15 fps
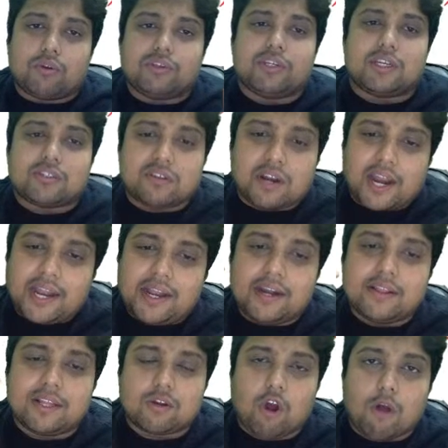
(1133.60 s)
just write it
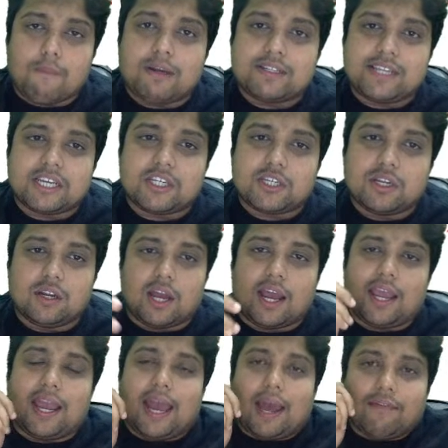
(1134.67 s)
in the comment section.
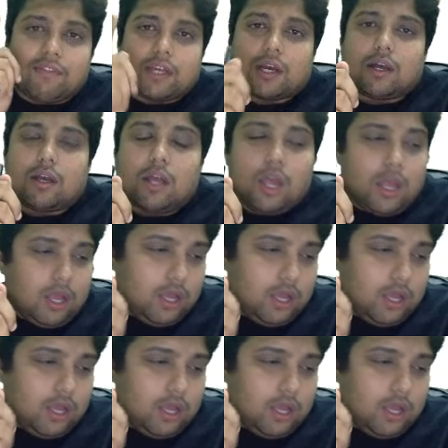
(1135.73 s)
I have the